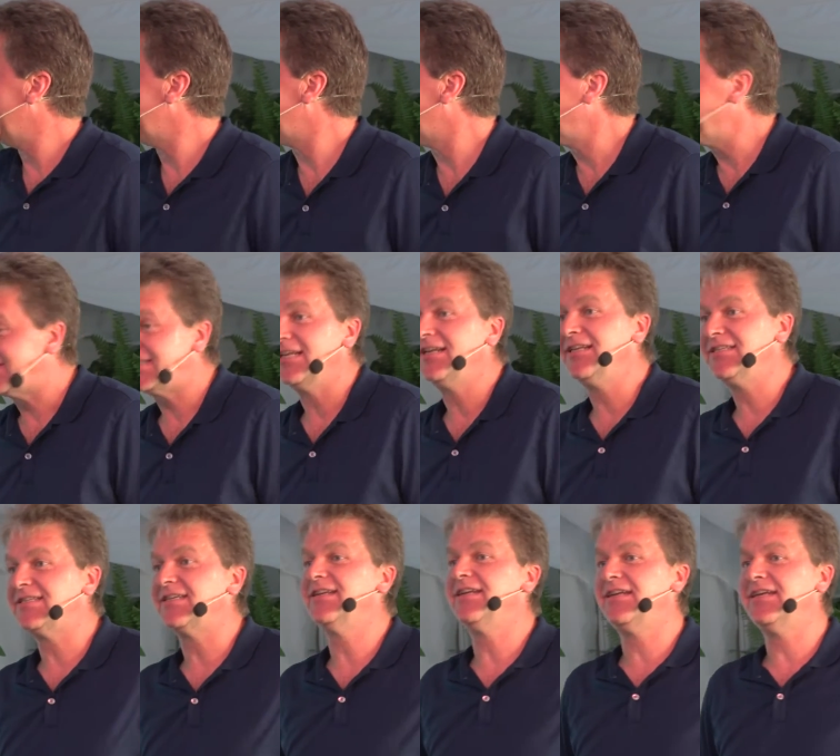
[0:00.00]
there still
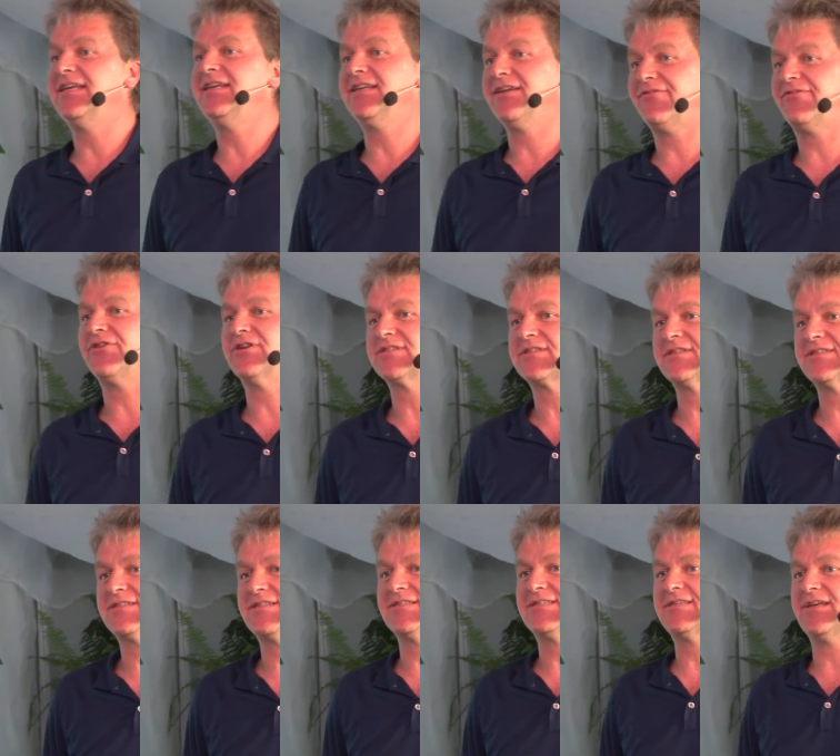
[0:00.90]
is an indifference to
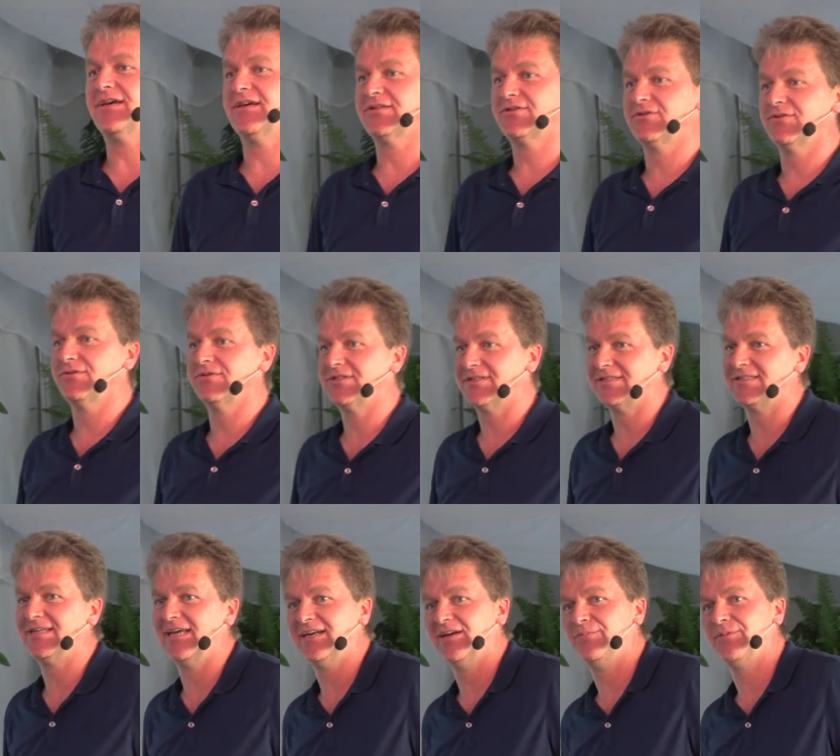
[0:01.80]

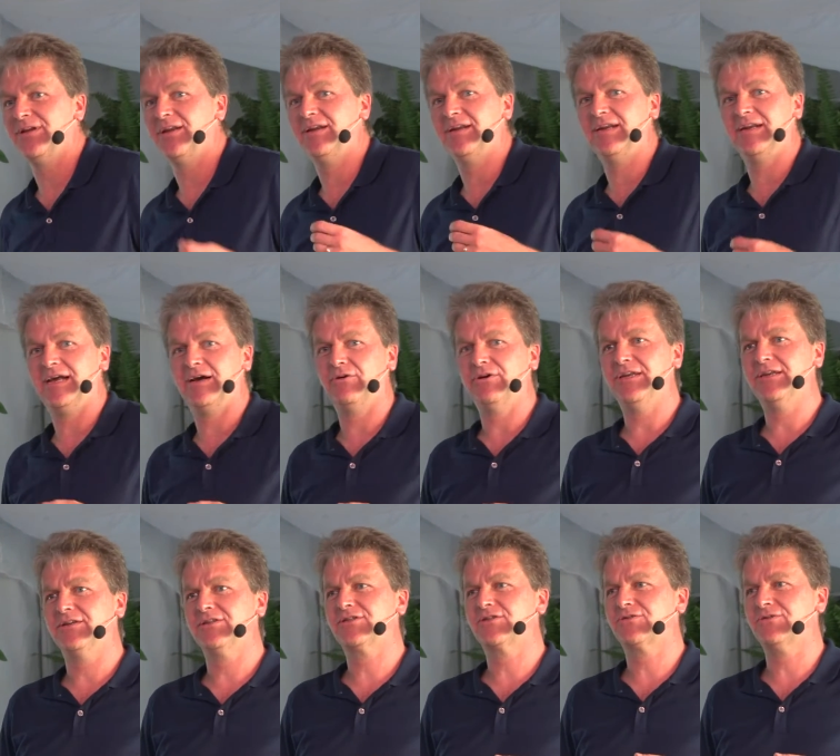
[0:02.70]
sustainability in our
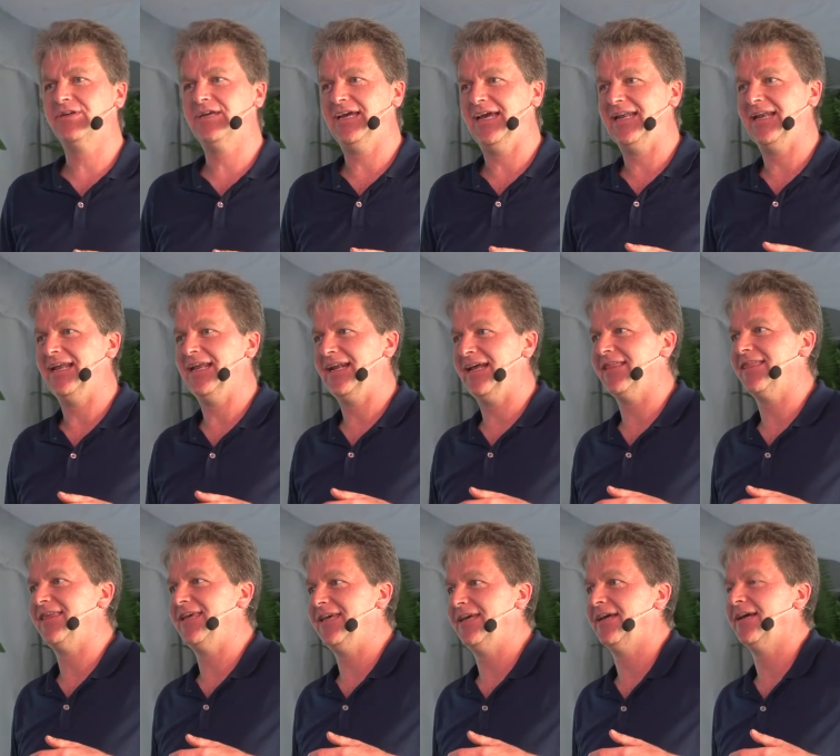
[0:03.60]
industry, and I
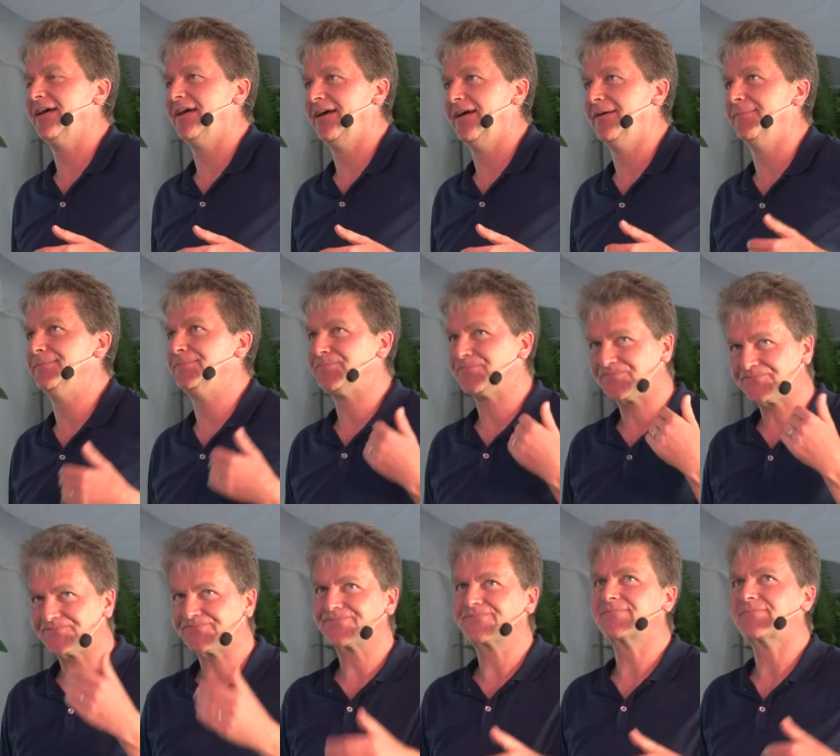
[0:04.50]
think
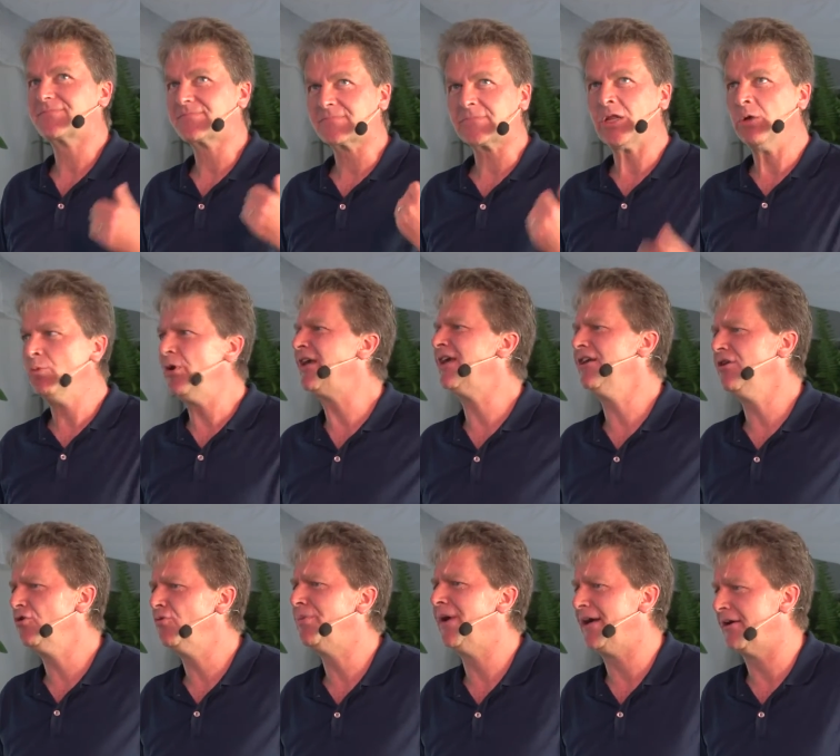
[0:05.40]
we can
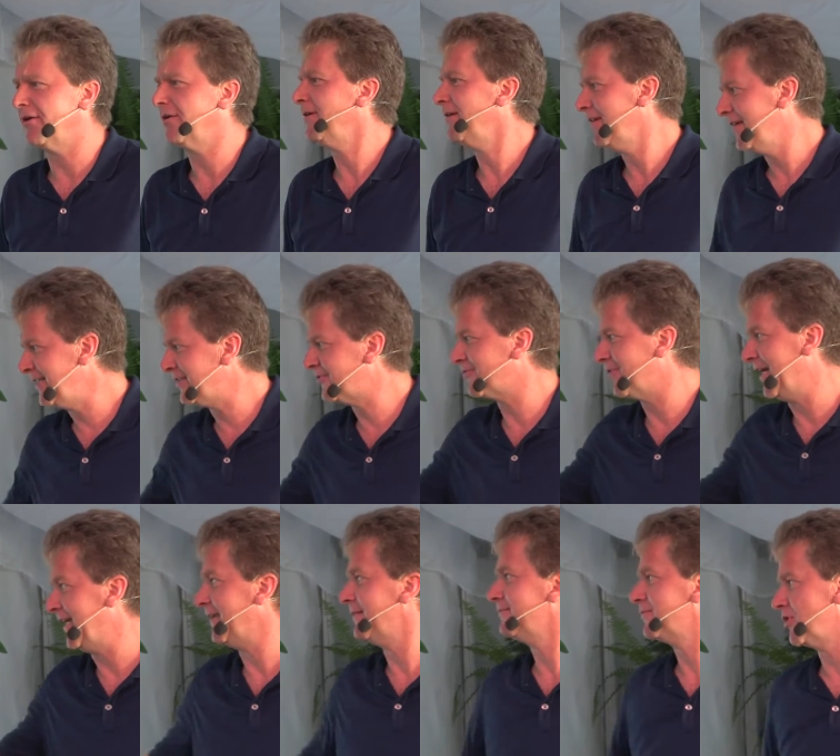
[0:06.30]
do better. He's
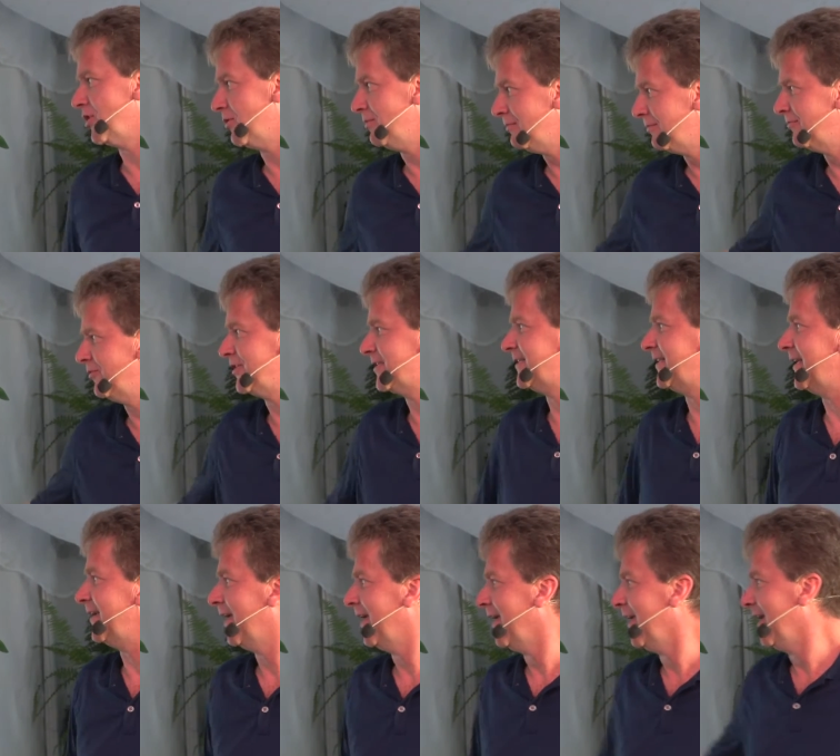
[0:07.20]
right, so we'll
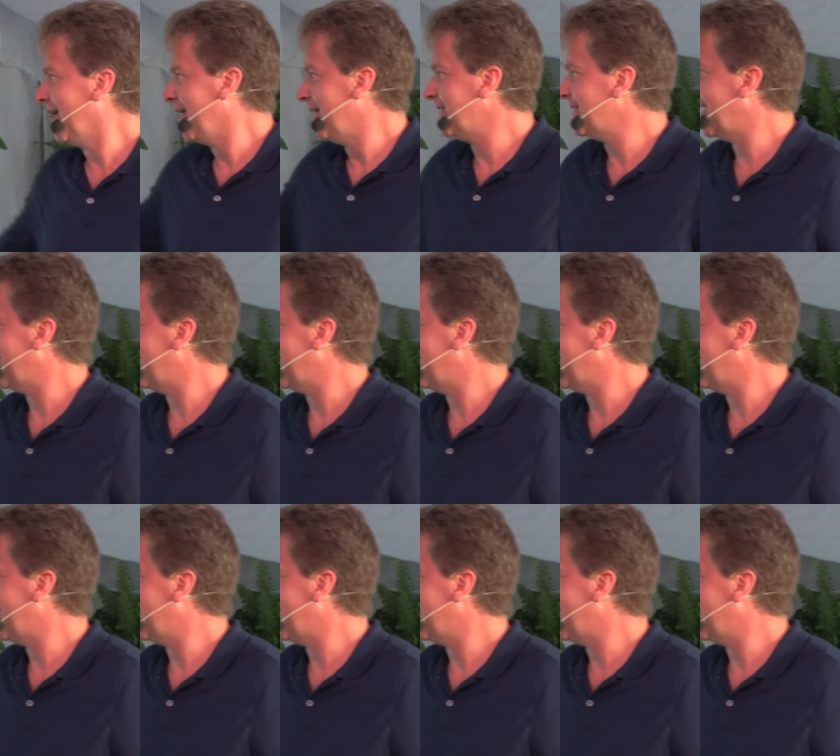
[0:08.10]
see. He